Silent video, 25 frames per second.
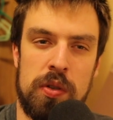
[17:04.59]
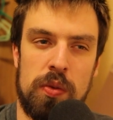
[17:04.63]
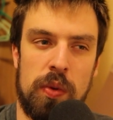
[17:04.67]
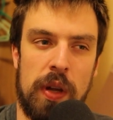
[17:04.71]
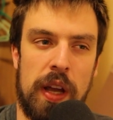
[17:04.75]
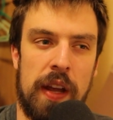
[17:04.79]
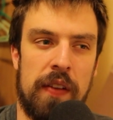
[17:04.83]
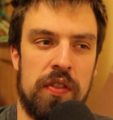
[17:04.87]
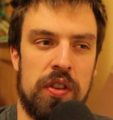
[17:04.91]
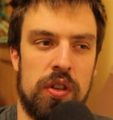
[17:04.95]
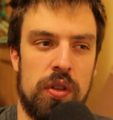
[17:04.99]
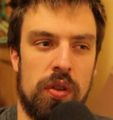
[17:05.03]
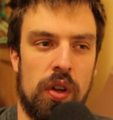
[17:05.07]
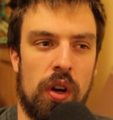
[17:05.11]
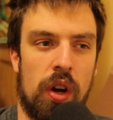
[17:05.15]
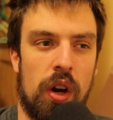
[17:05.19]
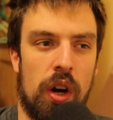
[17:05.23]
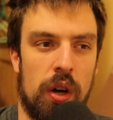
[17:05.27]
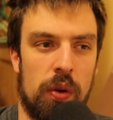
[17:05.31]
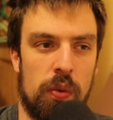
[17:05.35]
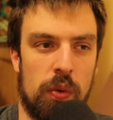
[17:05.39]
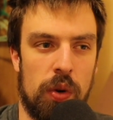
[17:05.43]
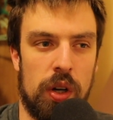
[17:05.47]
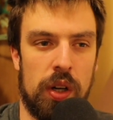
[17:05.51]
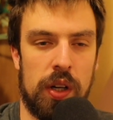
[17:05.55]
we have to do the
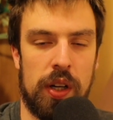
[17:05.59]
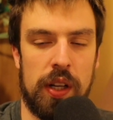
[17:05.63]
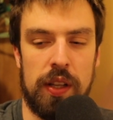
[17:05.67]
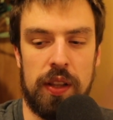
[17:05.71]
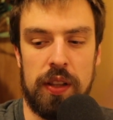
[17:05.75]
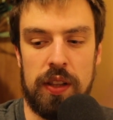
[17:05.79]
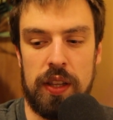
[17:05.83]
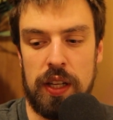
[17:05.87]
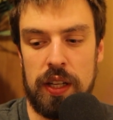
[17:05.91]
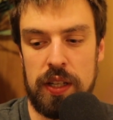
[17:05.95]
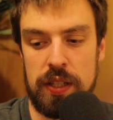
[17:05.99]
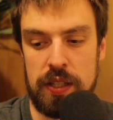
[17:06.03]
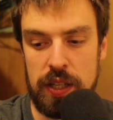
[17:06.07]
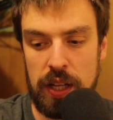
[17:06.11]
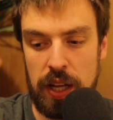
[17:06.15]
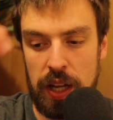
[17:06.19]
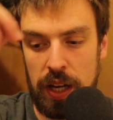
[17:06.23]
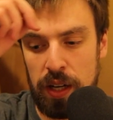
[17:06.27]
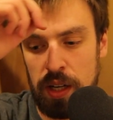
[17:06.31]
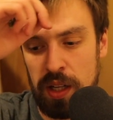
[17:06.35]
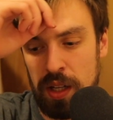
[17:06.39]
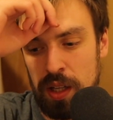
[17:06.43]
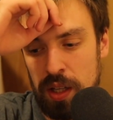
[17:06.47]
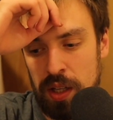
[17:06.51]
hard work and things that,